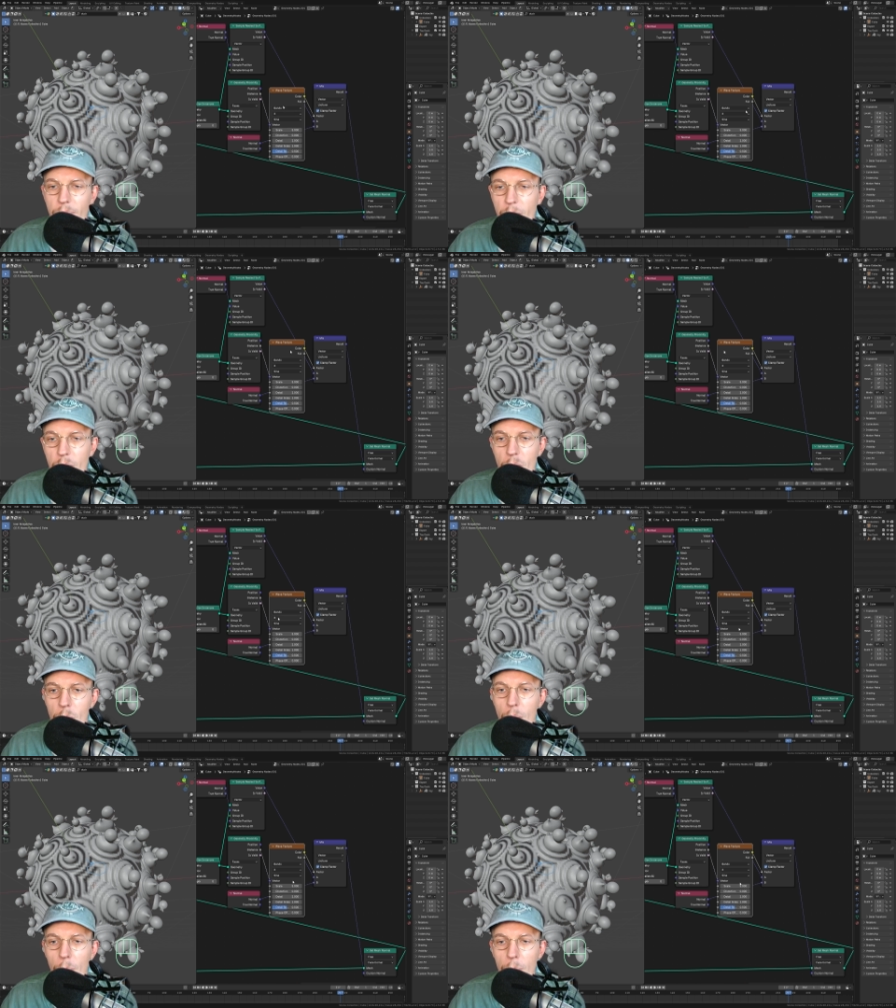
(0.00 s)

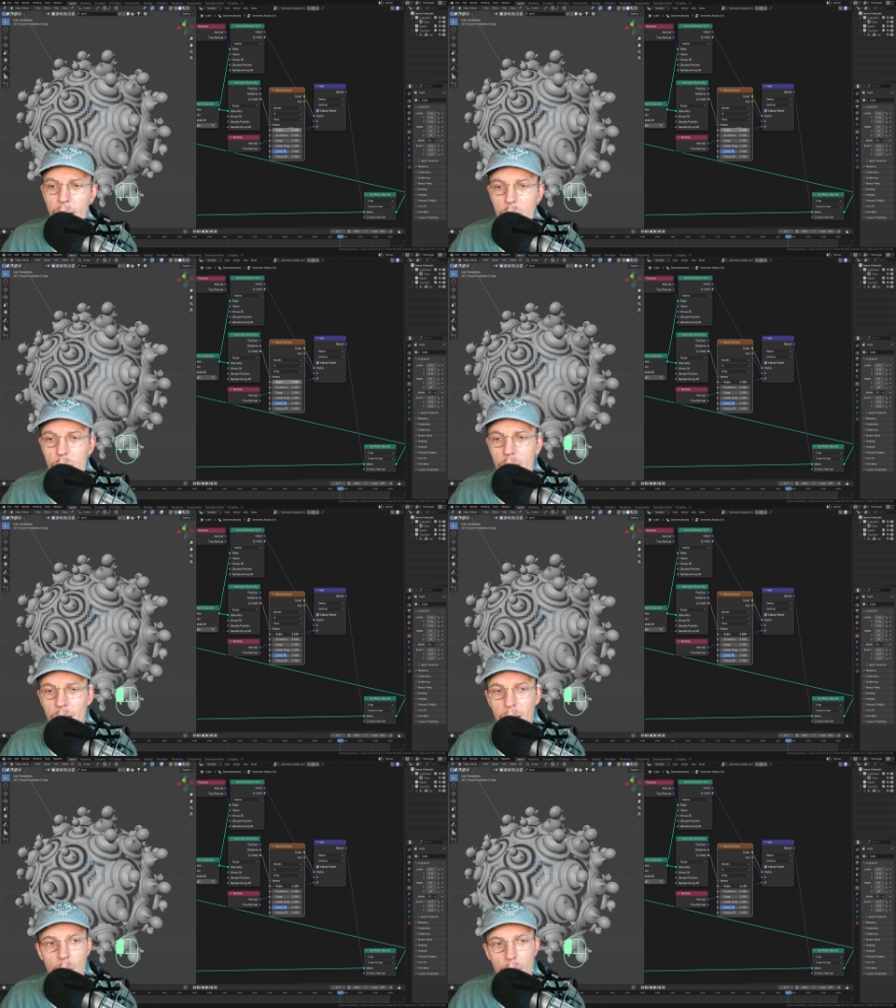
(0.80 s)
So we can just
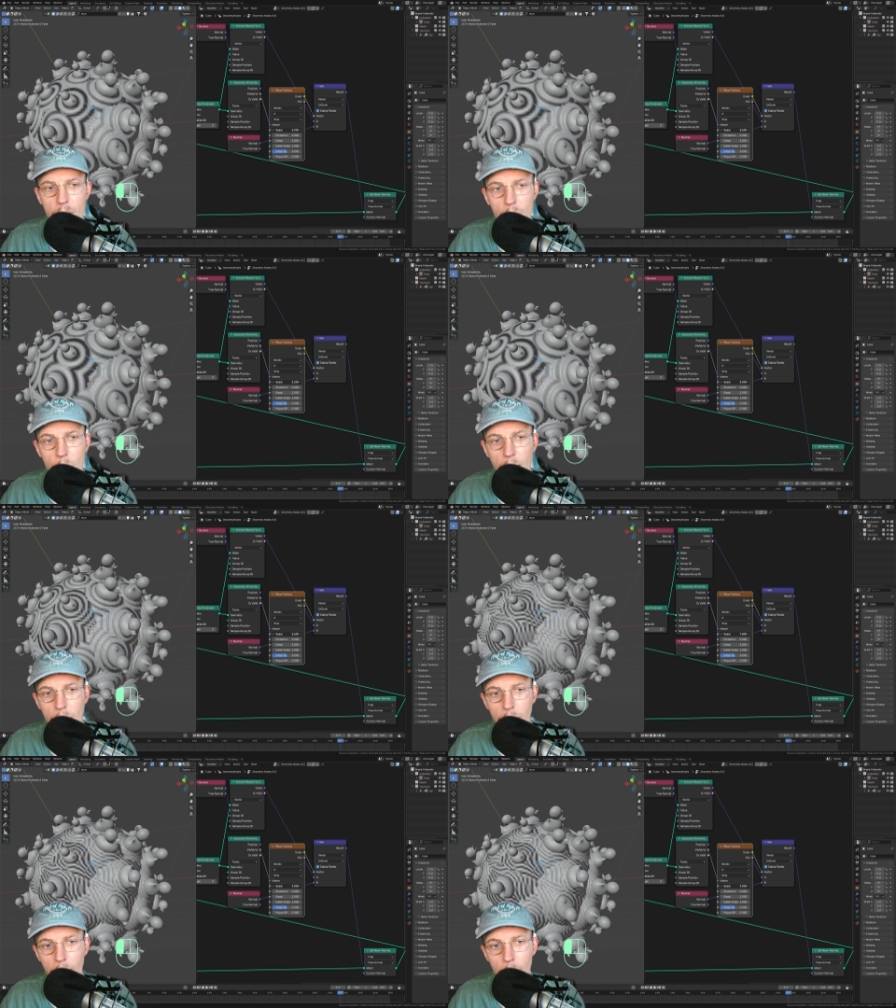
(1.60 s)
scale this to whatever
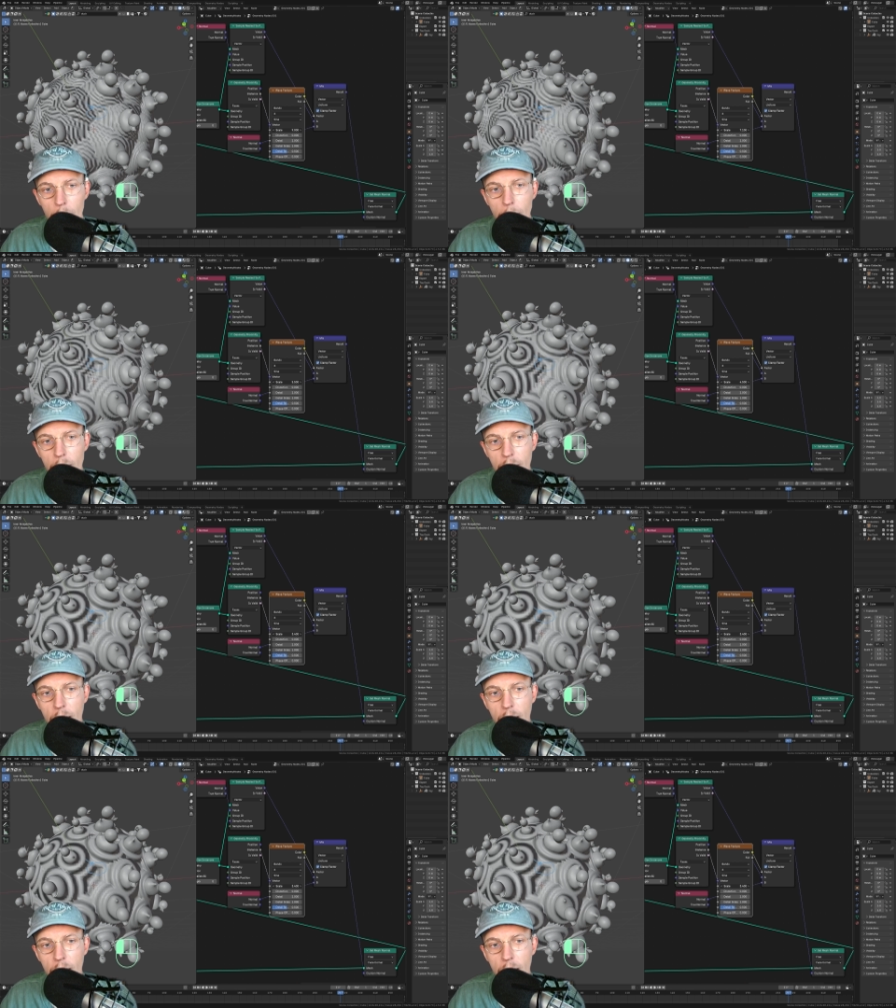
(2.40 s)
value we want,